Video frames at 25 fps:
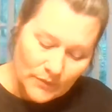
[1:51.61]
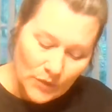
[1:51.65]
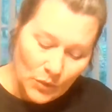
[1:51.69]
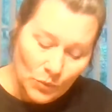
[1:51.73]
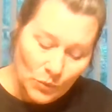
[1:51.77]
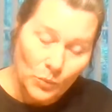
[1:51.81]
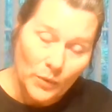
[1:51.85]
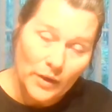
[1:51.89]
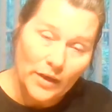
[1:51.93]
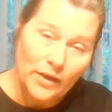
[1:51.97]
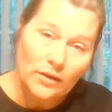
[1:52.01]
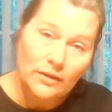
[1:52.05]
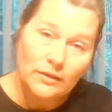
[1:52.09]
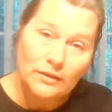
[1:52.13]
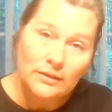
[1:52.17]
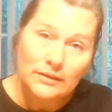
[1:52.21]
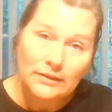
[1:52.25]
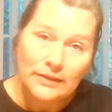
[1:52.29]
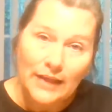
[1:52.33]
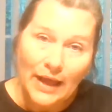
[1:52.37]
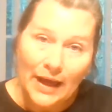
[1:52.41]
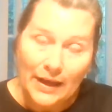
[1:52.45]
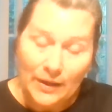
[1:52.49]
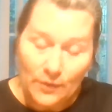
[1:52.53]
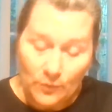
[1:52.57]
Well,
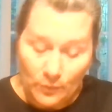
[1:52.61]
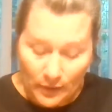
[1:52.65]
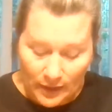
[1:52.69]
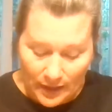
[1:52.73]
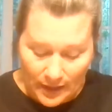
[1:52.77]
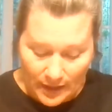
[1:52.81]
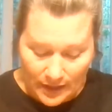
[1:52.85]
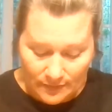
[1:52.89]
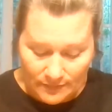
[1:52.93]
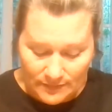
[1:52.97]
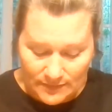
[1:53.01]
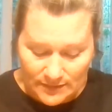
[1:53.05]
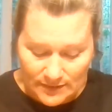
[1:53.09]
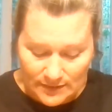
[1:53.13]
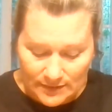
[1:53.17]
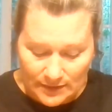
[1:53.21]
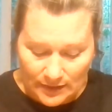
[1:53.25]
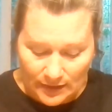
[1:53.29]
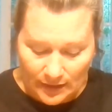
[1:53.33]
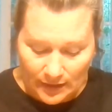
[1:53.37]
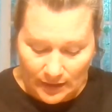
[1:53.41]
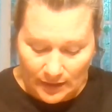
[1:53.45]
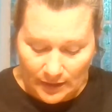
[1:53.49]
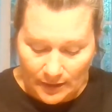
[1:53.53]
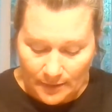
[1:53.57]
light waves
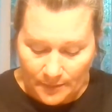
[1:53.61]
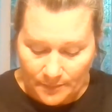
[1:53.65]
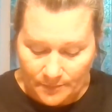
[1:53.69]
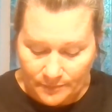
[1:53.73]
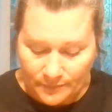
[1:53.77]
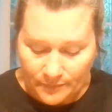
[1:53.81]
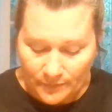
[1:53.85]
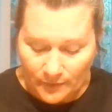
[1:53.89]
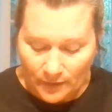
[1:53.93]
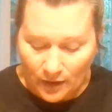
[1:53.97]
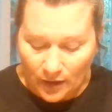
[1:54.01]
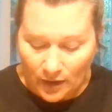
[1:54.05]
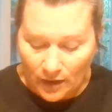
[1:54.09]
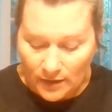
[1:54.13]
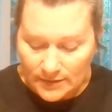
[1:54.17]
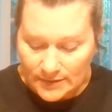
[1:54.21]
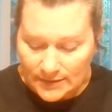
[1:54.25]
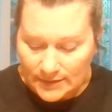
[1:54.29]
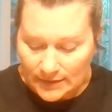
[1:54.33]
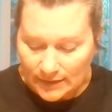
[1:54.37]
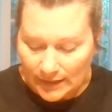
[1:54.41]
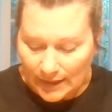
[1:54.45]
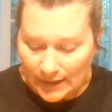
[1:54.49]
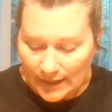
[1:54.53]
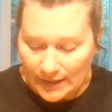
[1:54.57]

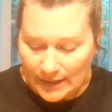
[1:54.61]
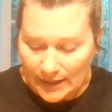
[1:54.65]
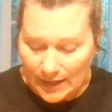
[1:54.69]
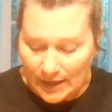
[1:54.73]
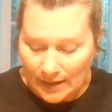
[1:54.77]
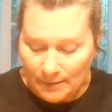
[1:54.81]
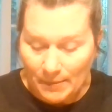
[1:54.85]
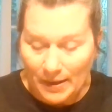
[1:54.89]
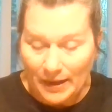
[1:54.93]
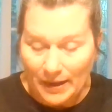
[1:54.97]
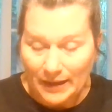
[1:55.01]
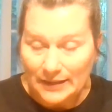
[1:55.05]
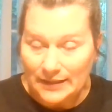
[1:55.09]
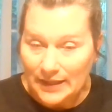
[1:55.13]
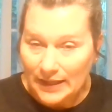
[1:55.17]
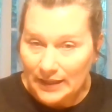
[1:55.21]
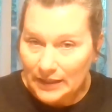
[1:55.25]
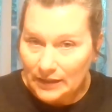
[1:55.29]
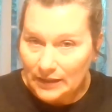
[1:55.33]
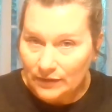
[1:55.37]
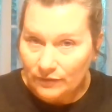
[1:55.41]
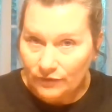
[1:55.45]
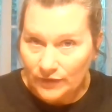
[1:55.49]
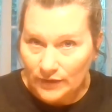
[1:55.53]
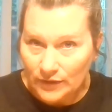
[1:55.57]
oscillate a
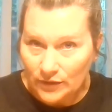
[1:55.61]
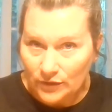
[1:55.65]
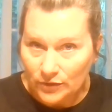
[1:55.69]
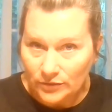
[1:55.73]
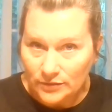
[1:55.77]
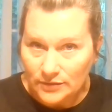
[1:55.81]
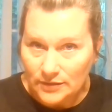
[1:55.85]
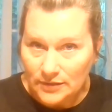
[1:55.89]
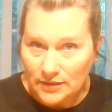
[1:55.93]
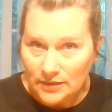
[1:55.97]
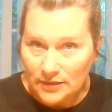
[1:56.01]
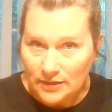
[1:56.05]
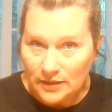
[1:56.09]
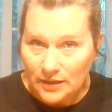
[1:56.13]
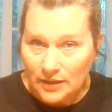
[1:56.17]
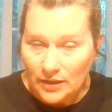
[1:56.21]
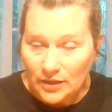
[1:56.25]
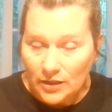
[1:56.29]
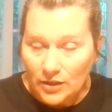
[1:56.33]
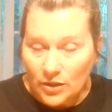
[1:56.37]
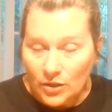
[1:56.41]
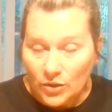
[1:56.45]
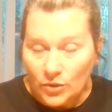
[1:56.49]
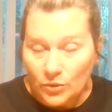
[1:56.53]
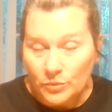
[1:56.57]
magnetic field,
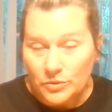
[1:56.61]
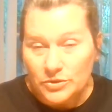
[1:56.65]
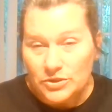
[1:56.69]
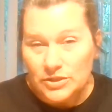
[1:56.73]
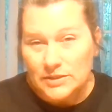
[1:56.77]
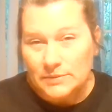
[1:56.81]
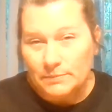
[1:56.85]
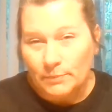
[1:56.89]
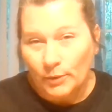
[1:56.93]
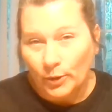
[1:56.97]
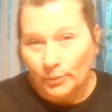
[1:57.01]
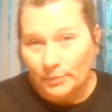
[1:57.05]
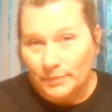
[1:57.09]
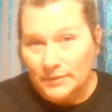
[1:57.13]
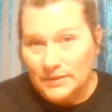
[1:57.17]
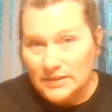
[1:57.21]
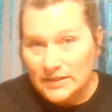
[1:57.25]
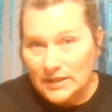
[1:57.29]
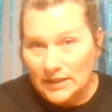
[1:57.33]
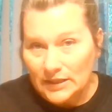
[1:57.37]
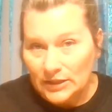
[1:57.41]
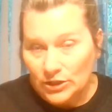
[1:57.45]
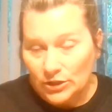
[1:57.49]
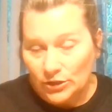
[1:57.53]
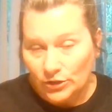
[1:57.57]
which is
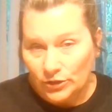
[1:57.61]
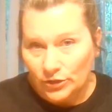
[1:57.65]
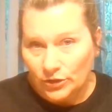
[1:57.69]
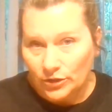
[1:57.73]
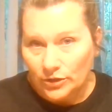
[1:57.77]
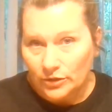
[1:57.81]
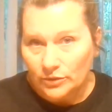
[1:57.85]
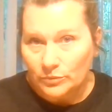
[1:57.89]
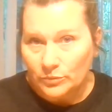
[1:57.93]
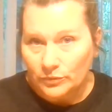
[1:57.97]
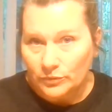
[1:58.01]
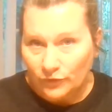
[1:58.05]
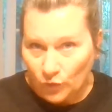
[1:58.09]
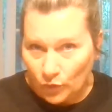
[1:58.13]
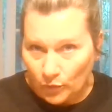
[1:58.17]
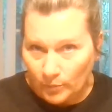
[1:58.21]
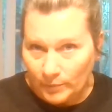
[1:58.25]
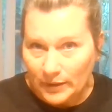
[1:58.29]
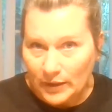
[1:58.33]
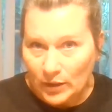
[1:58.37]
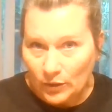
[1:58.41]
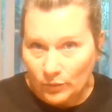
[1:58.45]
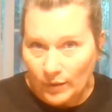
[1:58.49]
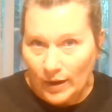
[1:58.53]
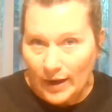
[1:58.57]
perpendicular,
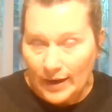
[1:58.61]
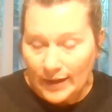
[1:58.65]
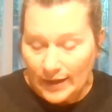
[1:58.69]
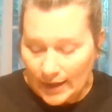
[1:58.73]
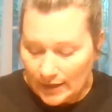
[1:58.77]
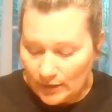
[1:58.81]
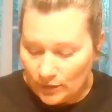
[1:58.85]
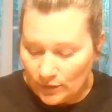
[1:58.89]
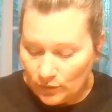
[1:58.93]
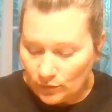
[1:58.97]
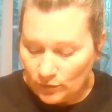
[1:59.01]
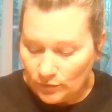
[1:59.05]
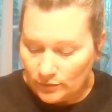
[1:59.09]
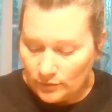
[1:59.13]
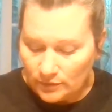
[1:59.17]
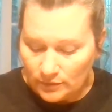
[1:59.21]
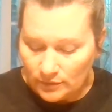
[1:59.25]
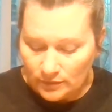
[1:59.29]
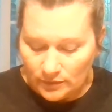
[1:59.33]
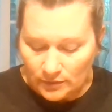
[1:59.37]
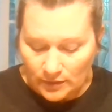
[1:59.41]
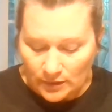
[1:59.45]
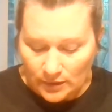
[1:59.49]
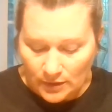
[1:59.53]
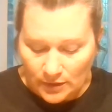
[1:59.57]
forming a right angle,
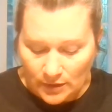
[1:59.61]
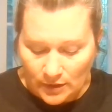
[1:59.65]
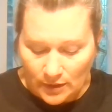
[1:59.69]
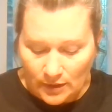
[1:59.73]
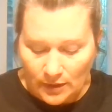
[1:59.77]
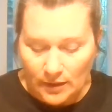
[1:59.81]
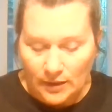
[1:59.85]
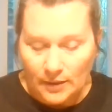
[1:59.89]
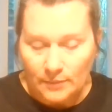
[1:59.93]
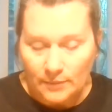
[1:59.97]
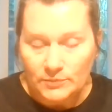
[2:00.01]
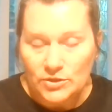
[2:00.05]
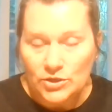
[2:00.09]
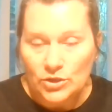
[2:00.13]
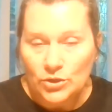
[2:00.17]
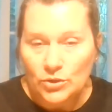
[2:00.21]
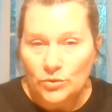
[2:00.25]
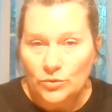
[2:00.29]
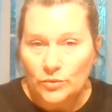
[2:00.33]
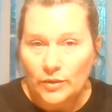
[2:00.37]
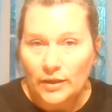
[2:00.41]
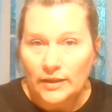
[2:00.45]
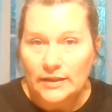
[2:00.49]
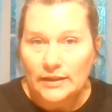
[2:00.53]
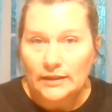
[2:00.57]

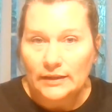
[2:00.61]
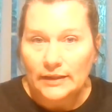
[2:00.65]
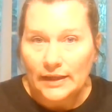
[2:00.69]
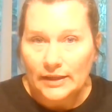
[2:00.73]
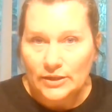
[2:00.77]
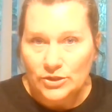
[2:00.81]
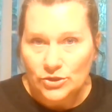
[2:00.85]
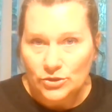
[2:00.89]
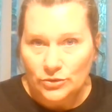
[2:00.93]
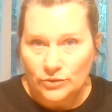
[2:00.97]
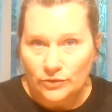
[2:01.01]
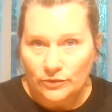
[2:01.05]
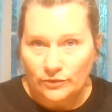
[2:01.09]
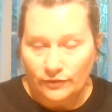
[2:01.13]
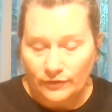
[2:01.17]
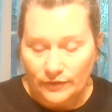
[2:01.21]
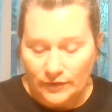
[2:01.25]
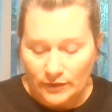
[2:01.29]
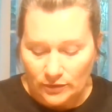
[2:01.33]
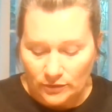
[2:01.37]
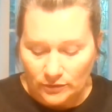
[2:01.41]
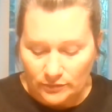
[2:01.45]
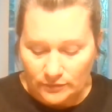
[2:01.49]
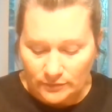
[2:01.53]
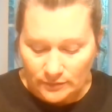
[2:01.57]
to an electrical
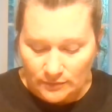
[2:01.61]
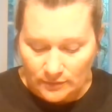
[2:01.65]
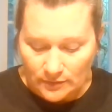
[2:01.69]
field.